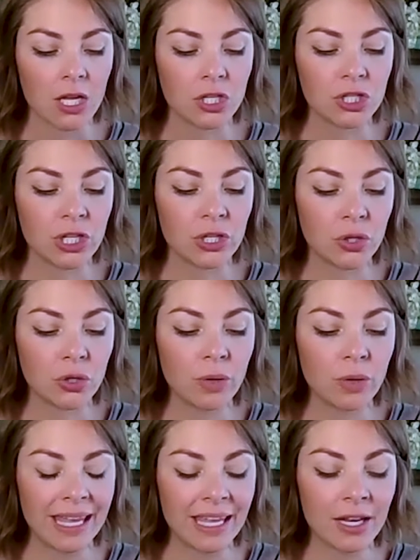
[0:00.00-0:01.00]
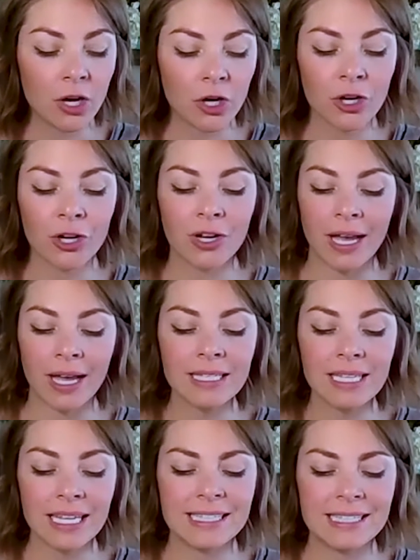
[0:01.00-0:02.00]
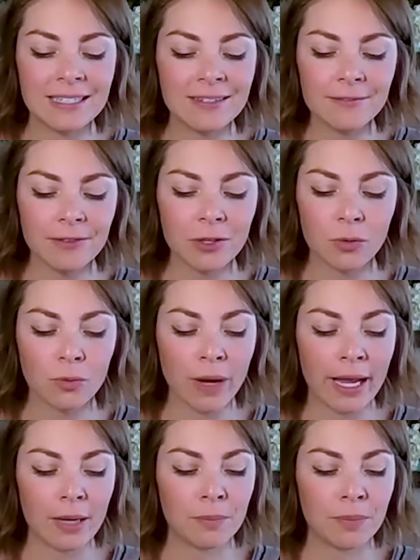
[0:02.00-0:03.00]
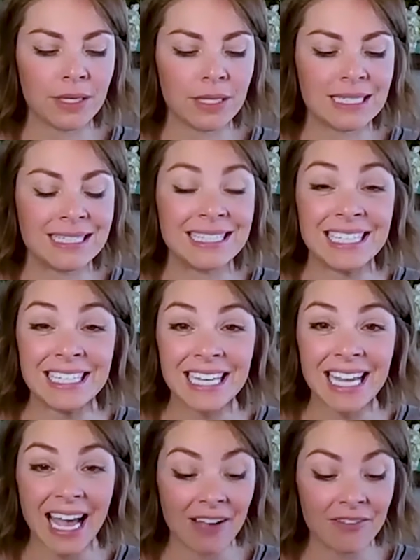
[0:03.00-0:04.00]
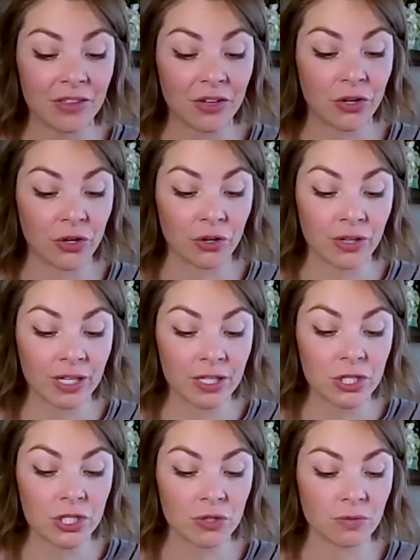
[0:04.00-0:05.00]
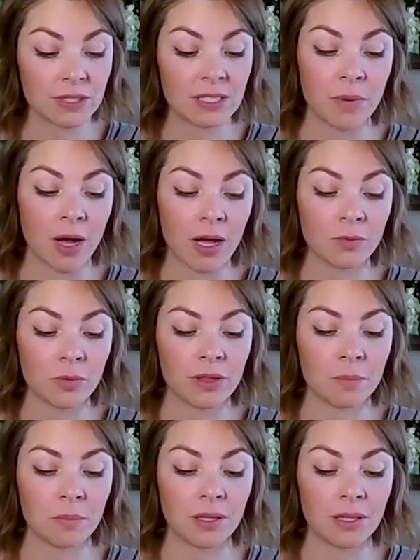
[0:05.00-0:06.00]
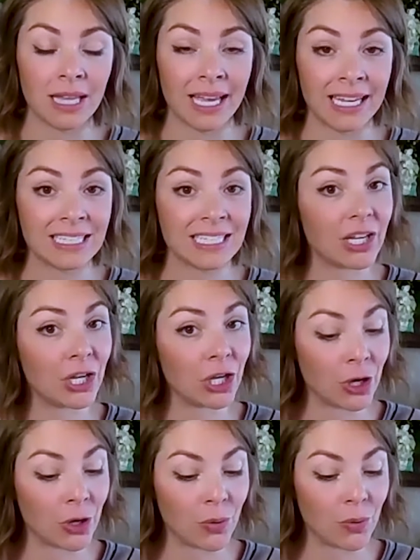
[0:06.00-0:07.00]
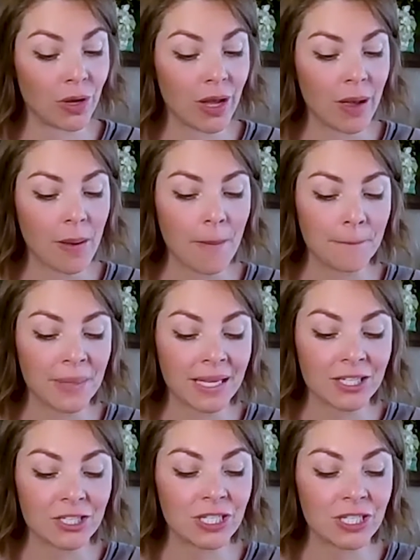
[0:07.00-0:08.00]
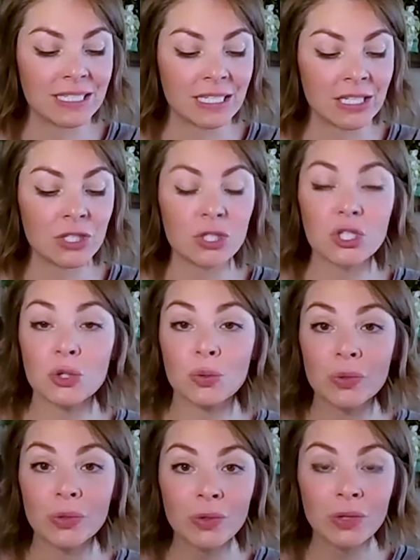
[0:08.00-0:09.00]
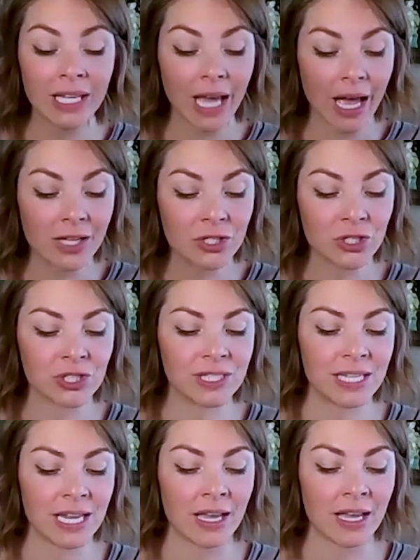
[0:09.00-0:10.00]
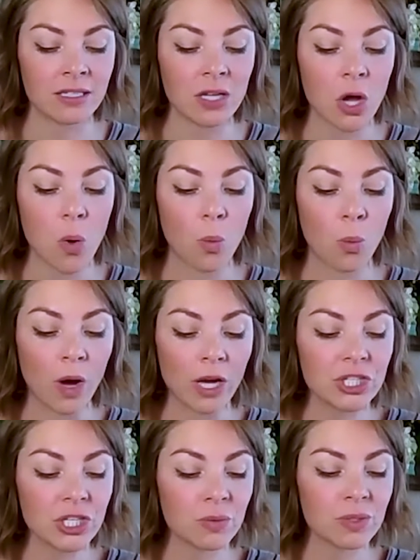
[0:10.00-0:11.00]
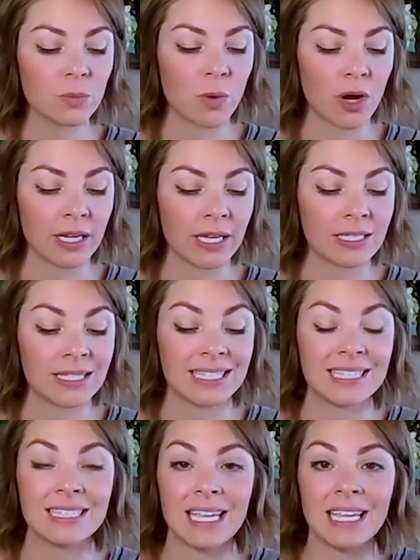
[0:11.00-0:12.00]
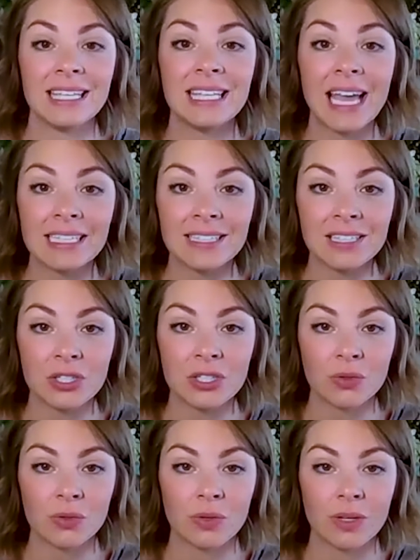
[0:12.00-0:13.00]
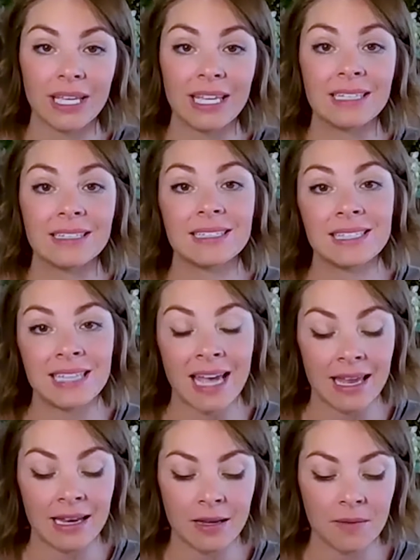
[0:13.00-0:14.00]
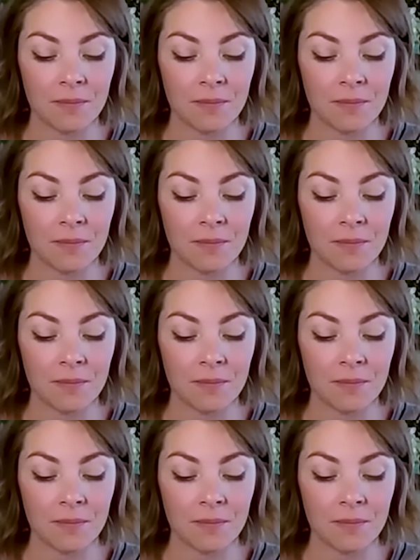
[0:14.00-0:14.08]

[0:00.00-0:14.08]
She knew in her gut it didn't feel right, but didn't have the courage to respond with a polite no because she didn't truly understand what she was wanting to say yes to instead.